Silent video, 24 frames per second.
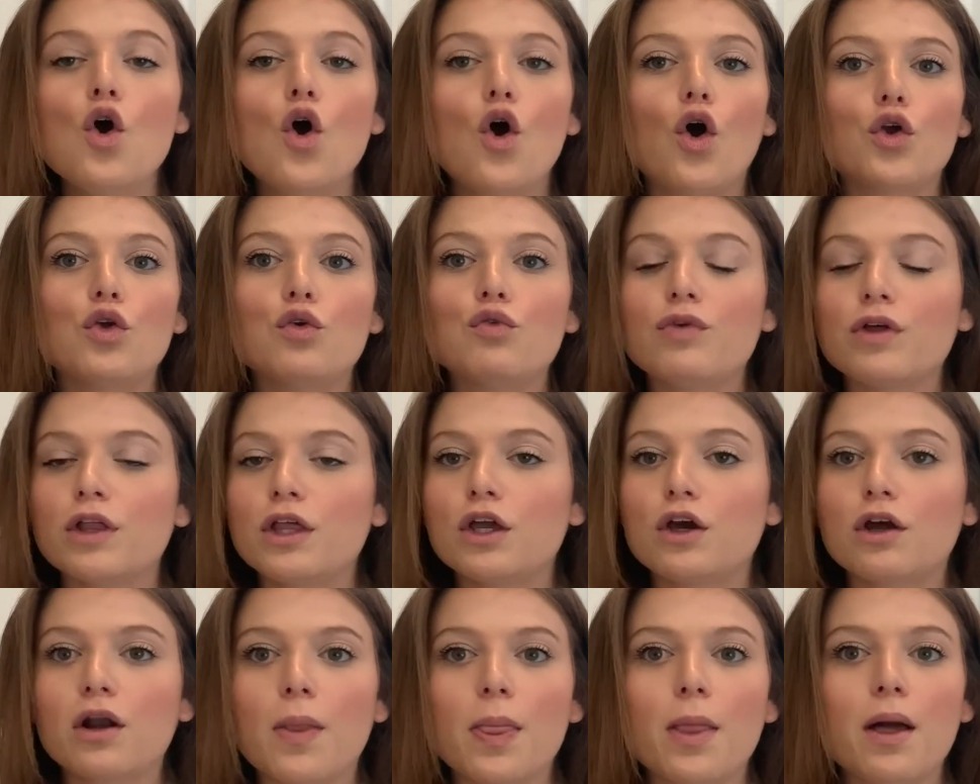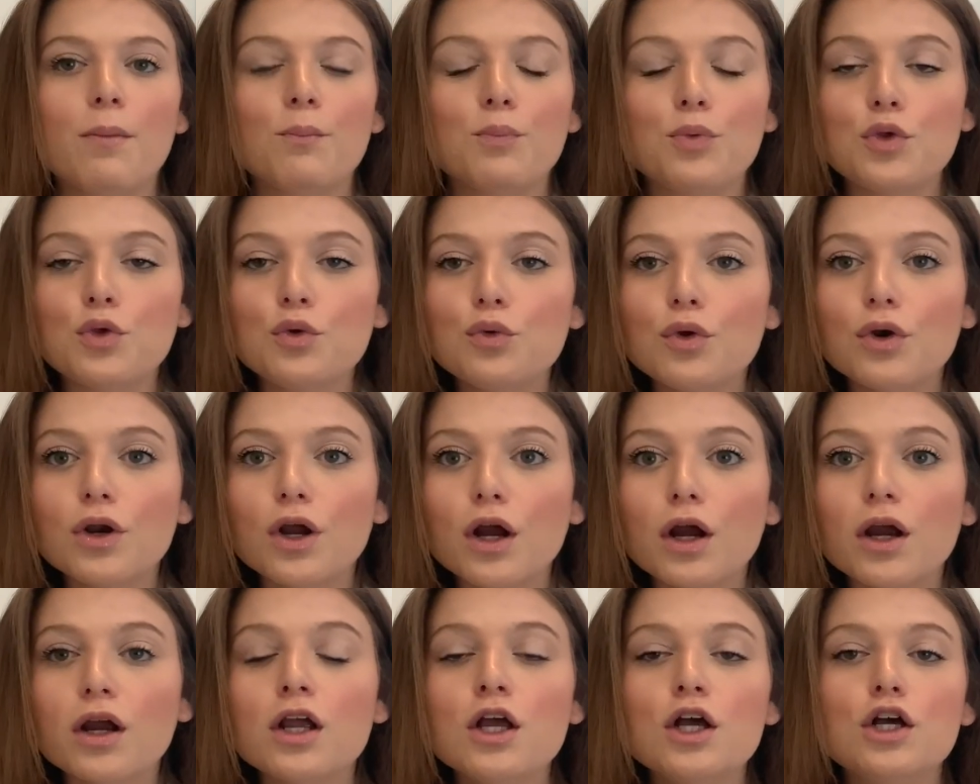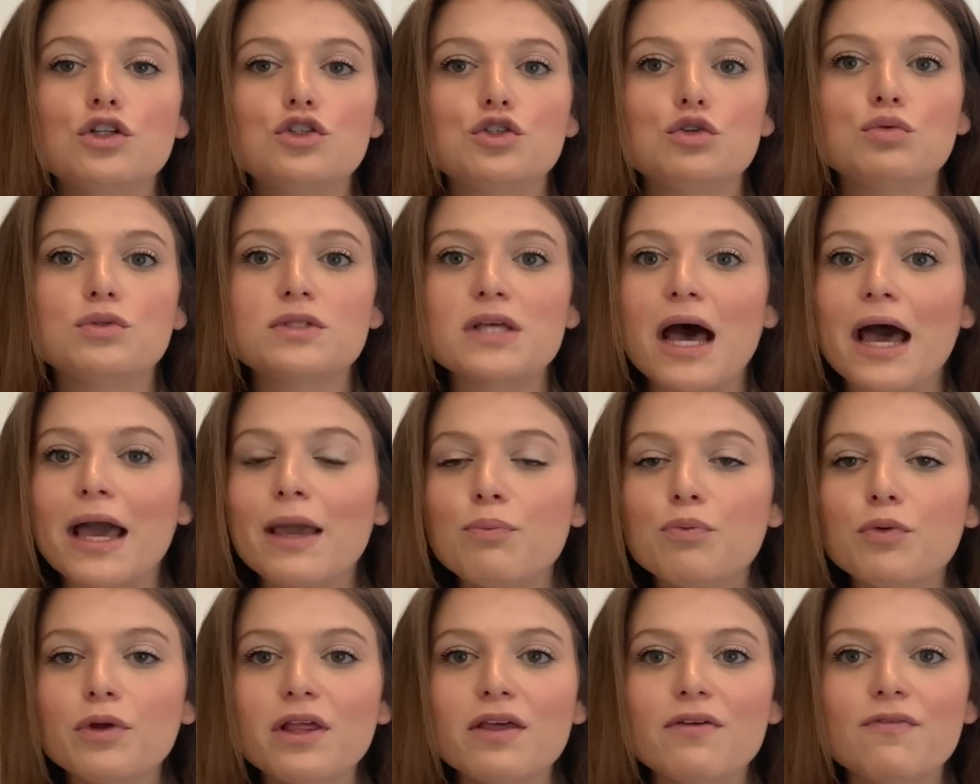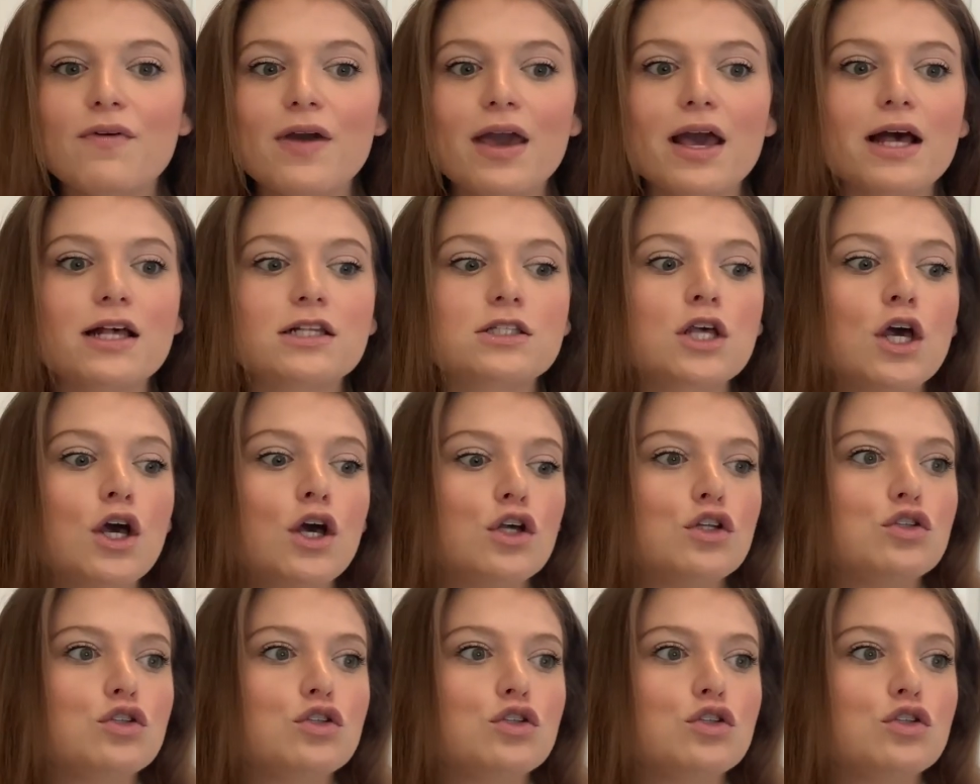Are you really good on the computer? Do you type really fast?